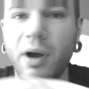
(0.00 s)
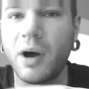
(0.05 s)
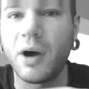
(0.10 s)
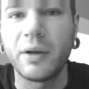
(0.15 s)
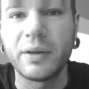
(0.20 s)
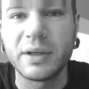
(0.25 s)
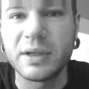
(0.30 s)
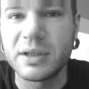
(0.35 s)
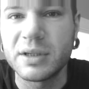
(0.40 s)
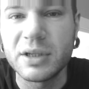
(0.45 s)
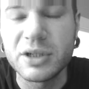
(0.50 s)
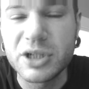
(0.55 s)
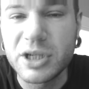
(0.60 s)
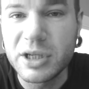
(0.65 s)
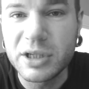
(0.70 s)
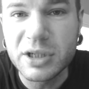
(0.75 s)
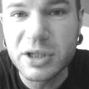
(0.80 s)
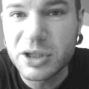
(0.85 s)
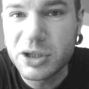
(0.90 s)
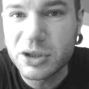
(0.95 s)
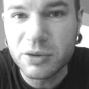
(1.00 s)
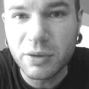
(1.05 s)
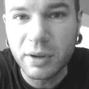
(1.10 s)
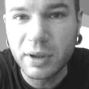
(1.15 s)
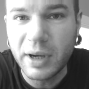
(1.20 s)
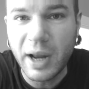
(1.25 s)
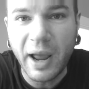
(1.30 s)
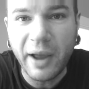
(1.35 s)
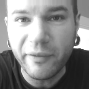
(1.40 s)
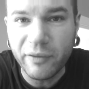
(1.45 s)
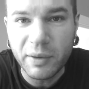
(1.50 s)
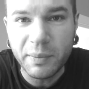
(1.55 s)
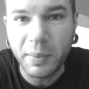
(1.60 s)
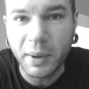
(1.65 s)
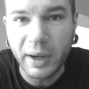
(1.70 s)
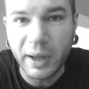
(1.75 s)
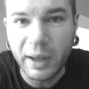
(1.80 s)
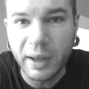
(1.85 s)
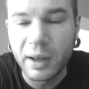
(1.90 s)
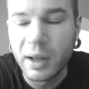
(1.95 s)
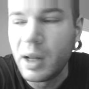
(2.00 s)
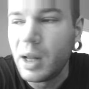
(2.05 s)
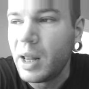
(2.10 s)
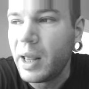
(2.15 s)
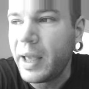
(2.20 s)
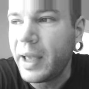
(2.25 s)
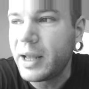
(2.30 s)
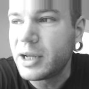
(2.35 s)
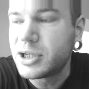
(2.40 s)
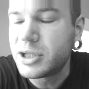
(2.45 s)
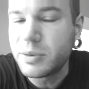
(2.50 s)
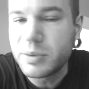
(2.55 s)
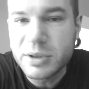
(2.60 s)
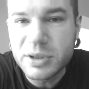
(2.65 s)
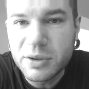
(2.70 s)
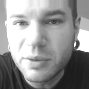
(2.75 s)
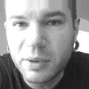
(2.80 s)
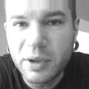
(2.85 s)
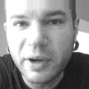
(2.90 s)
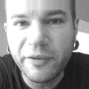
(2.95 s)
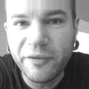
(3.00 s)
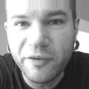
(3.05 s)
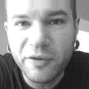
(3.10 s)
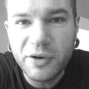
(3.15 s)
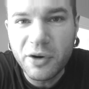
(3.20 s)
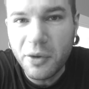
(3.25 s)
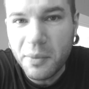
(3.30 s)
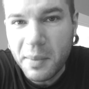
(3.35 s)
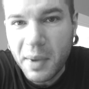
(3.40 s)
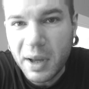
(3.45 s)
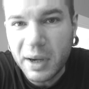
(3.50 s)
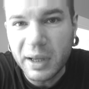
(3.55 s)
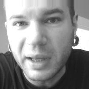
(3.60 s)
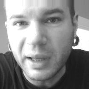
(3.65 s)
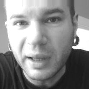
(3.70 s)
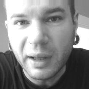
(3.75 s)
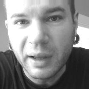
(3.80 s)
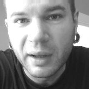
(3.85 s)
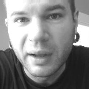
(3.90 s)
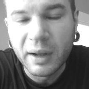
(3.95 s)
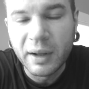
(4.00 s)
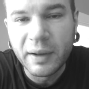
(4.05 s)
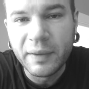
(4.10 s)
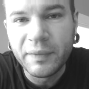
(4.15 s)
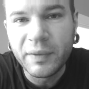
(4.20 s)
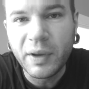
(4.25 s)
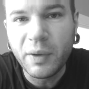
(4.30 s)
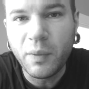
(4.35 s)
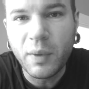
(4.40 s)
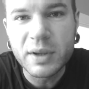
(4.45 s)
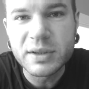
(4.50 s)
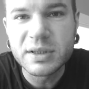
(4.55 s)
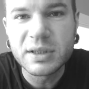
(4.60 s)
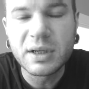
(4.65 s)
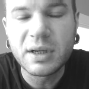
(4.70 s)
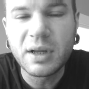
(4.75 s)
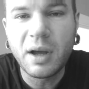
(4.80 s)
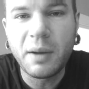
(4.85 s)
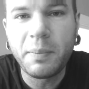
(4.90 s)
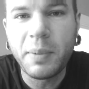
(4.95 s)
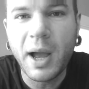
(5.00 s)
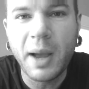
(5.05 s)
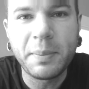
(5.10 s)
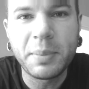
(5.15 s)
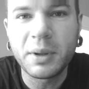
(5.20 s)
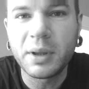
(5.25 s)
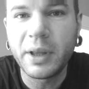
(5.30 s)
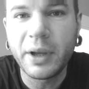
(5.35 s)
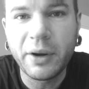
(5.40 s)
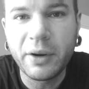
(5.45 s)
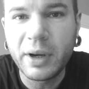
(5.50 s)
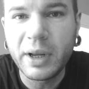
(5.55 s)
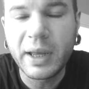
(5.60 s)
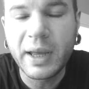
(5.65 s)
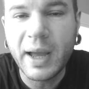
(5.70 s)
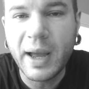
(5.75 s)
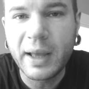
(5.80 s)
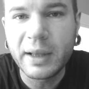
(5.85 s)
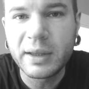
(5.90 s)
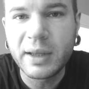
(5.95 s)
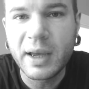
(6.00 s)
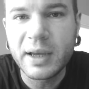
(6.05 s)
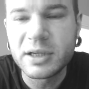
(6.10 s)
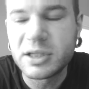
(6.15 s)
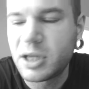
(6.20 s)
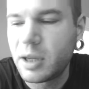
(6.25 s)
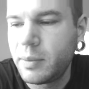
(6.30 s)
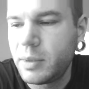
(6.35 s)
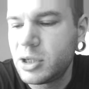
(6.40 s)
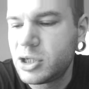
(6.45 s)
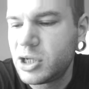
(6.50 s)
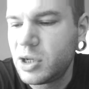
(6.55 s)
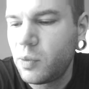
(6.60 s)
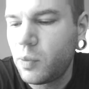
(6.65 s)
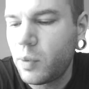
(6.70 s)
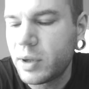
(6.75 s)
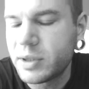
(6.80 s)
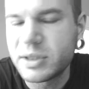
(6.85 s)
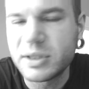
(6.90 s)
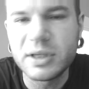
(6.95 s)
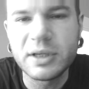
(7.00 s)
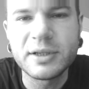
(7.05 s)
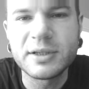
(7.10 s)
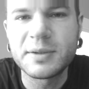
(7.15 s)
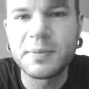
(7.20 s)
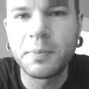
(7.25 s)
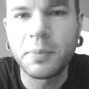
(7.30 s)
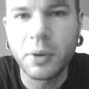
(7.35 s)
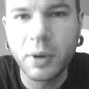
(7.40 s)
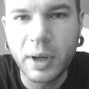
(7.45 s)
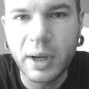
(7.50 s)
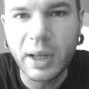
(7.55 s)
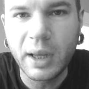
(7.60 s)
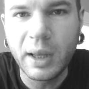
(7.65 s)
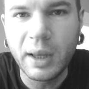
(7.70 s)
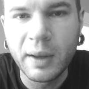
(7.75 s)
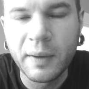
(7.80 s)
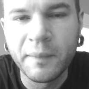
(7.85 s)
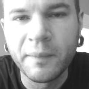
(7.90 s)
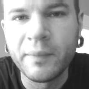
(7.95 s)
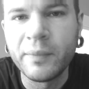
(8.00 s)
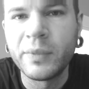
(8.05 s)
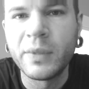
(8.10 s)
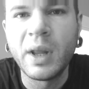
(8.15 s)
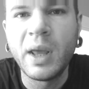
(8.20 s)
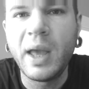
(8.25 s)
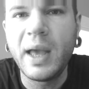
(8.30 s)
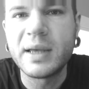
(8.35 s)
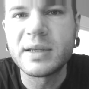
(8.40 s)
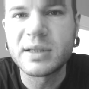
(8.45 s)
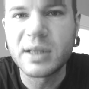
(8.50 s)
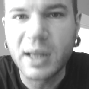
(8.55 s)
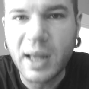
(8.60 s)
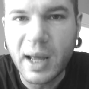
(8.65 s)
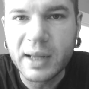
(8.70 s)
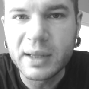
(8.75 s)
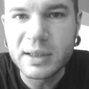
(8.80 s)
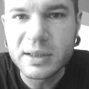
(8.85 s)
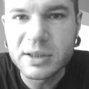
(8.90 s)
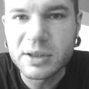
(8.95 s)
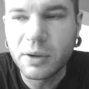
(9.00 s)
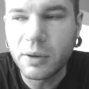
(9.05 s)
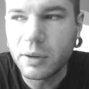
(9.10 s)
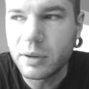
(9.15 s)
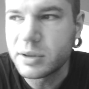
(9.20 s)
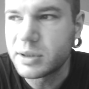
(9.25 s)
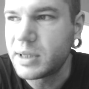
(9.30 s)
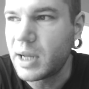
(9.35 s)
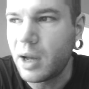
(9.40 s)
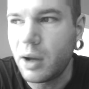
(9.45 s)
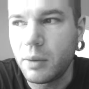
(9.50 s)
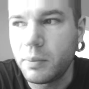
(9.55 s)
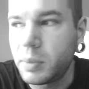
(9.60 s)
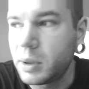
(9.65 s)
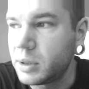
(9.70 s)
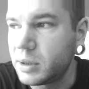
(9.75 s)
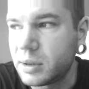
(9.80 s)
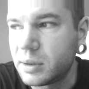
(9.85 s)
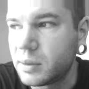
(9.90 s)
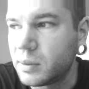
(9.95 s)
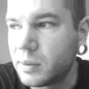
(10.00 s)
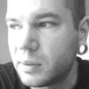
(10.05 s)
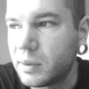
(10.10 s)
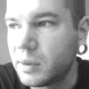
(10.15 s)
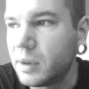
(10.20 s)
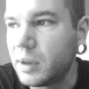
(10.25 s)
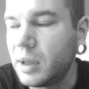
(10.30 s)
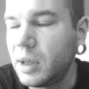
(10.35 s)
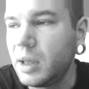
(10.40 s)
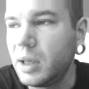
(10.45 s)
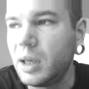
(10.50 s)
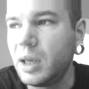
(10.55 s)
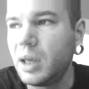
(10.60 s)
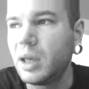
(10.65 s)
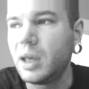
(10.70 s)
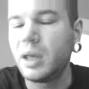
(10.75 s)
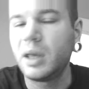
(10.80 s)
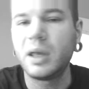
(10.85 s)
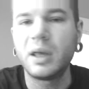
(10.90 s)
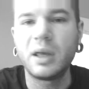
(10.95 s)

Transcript: all these. She destroyed everybody, and she was doing it for no money. It wasn't a popularity contest. I mean, she wasn't as pretty as a lot of these girls now, but I